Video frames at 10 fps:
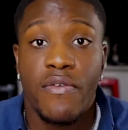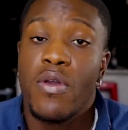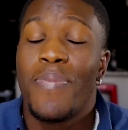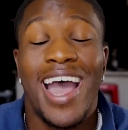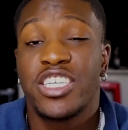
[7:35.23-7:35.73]
If
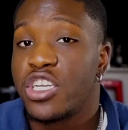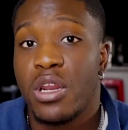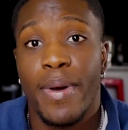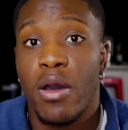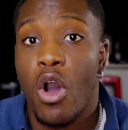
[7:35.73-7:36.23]
you're
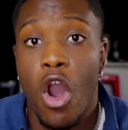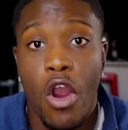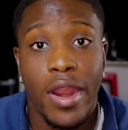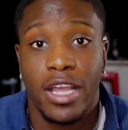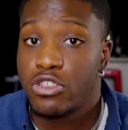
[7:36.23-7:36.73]
passionate about
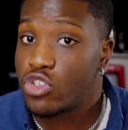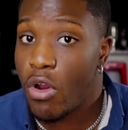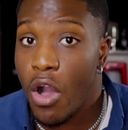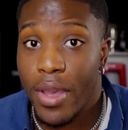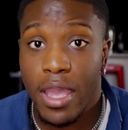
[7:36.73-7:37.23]
art and
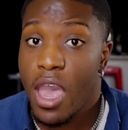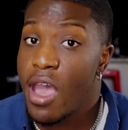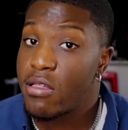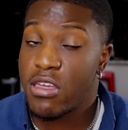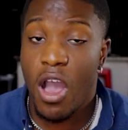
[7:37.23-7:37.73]
drawing,
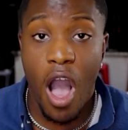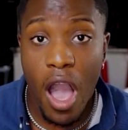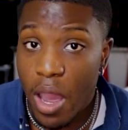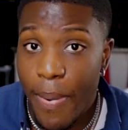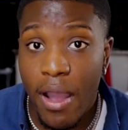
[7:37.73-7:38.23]

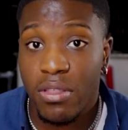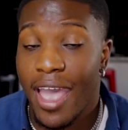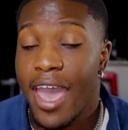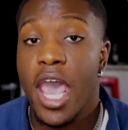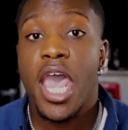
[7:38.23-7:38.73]
talk about
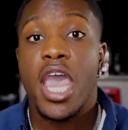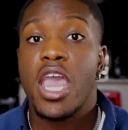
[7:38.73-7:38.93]
that.